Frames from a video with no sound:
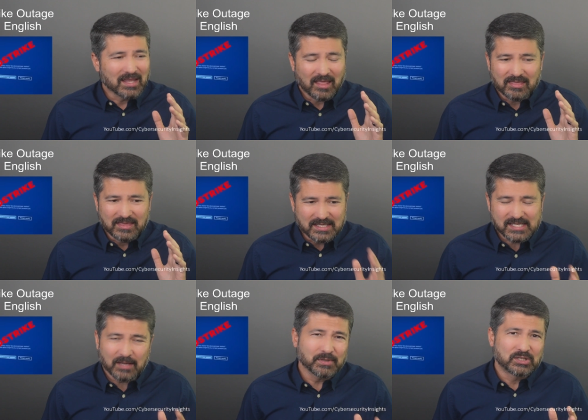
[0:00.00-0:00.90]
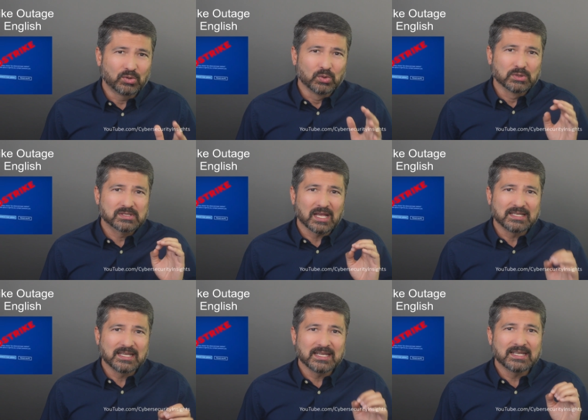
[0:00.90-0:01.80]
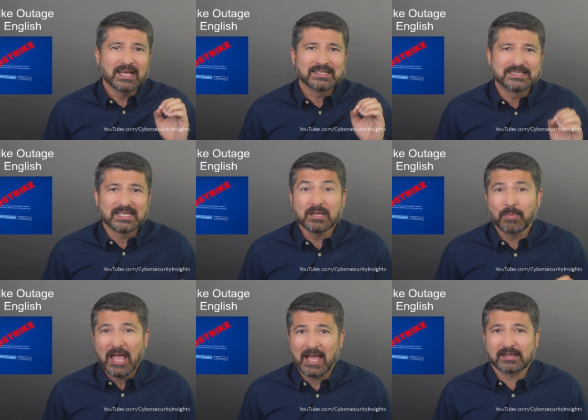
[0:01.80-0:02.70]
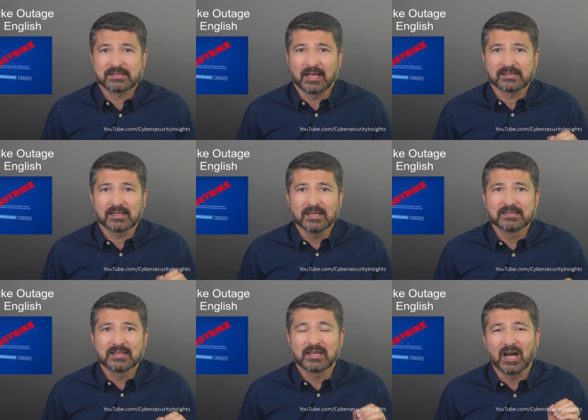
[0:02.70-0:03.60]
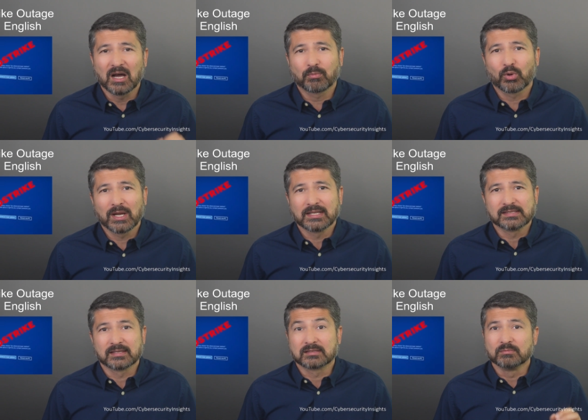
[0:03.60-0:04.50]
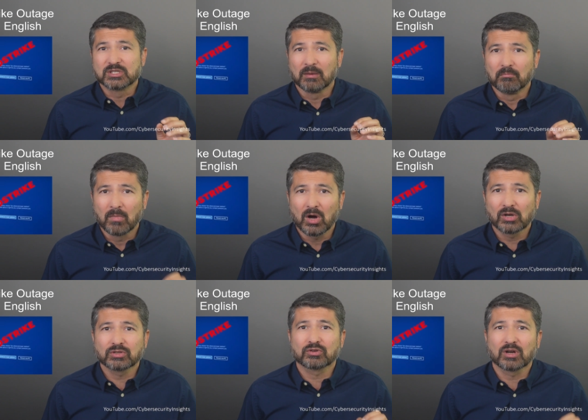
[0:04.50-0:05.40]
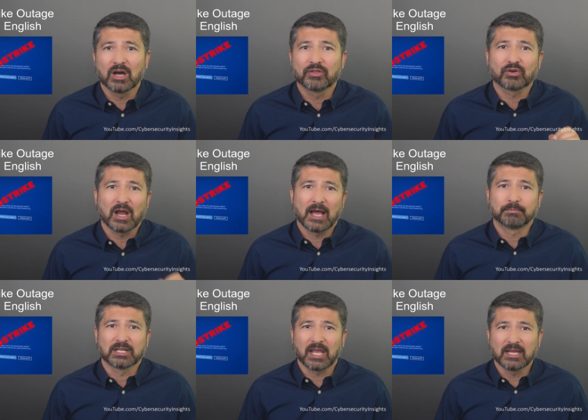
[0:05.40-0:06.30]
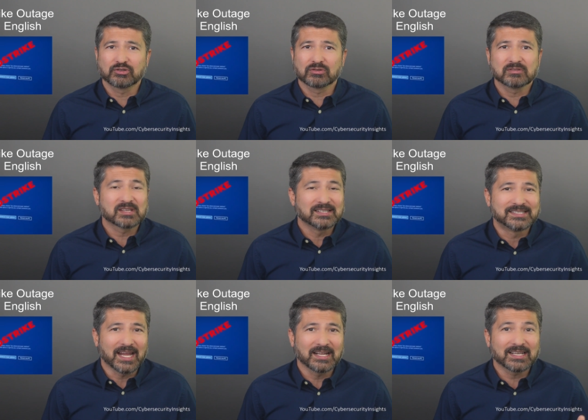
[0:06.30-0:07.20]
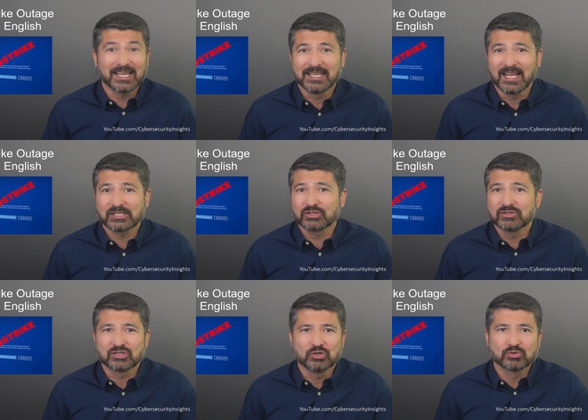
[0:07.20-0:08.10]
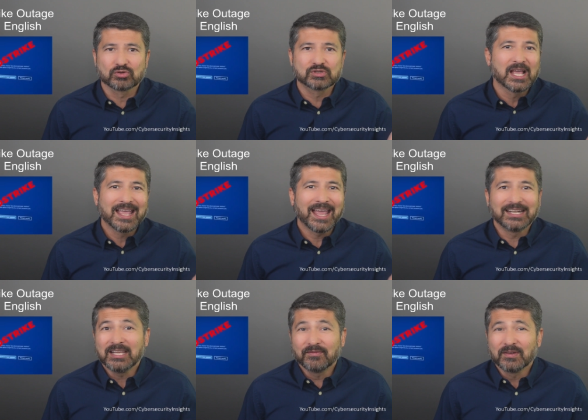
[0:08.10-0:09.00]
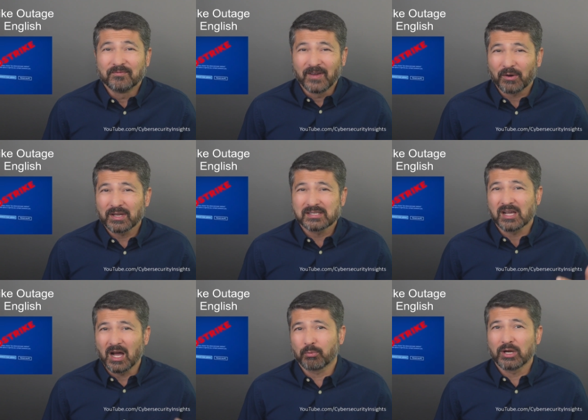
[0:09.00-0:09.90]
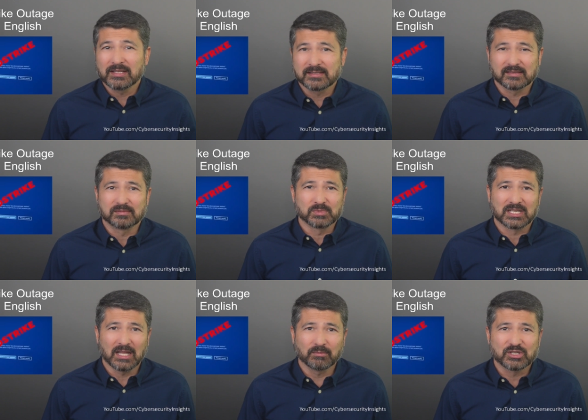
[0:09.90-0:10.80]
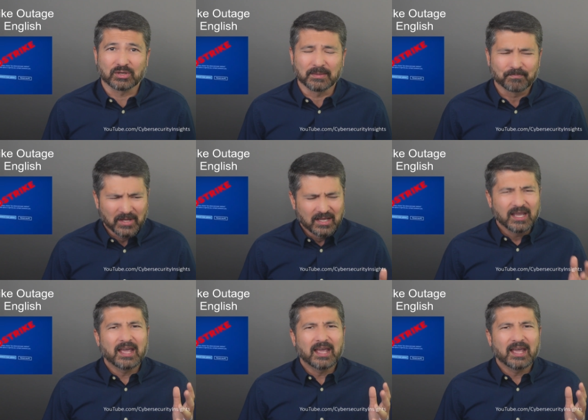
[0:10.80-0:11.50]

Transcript: These type of tools need deep access into the operating system to monitor other applications, data, connections, users, and even various operating system telemetry. And